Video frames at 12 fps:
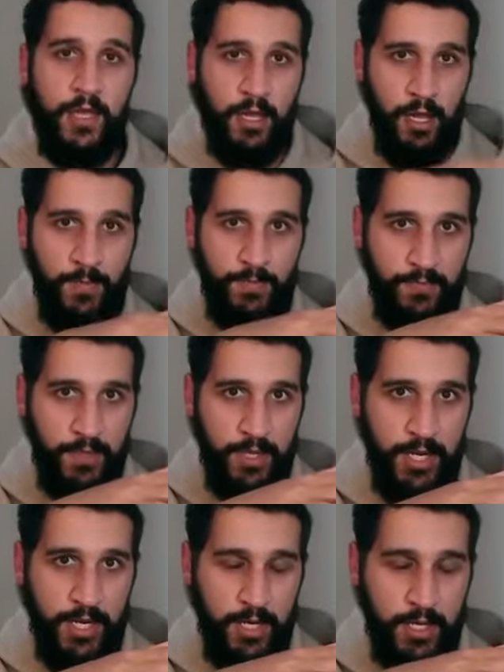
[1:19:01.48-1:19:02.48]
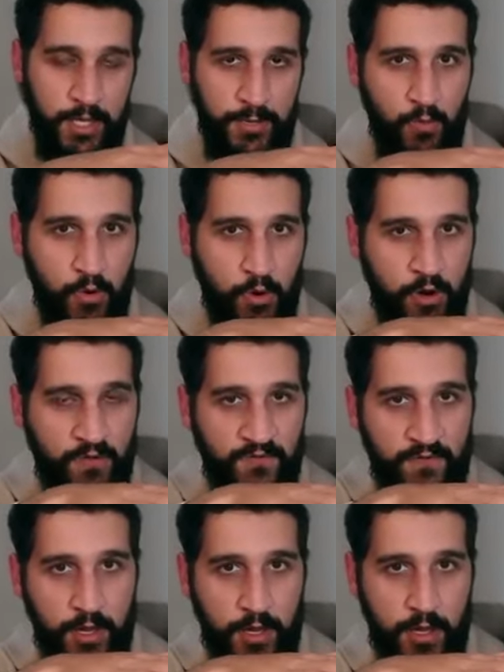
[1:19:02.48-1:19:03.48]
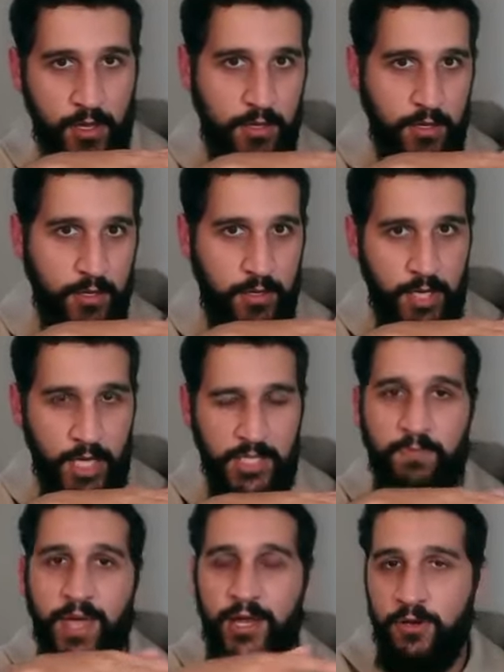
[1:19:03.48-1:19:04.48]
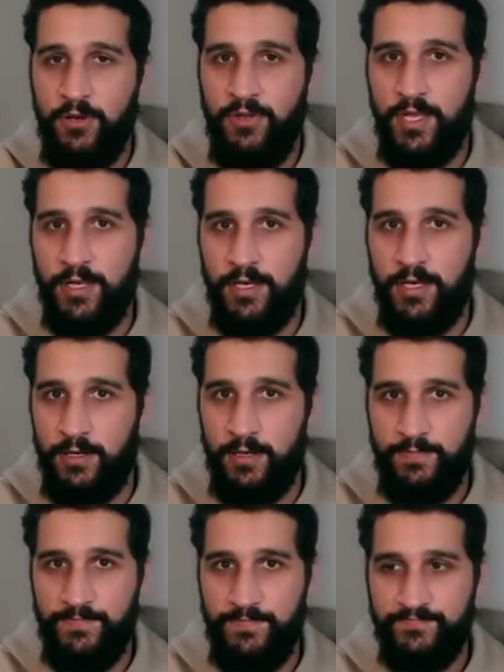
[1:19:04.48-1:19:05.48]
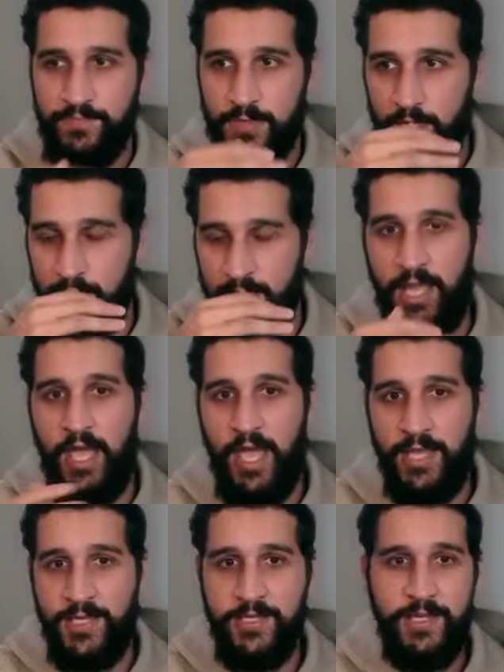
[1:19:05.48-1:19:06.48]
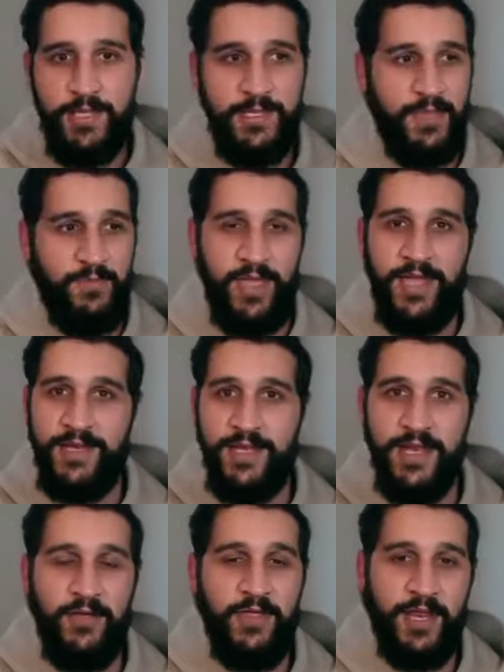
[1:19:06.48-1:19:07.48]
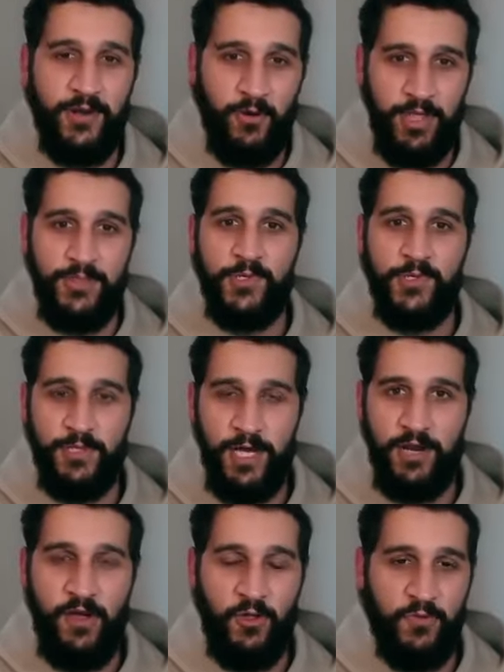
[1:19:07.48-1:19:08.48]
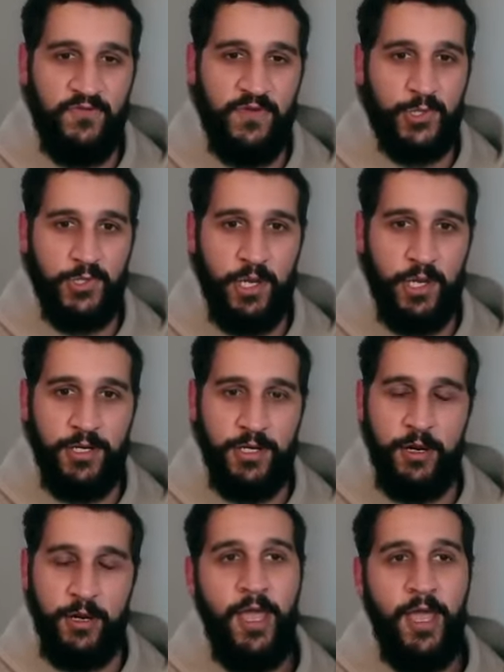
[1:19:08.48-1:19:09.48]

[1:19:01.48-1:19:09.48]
Um, in in more of a, it's better than because I, I hesitate to say band aid now that I know that there's a lot of health professionals on here,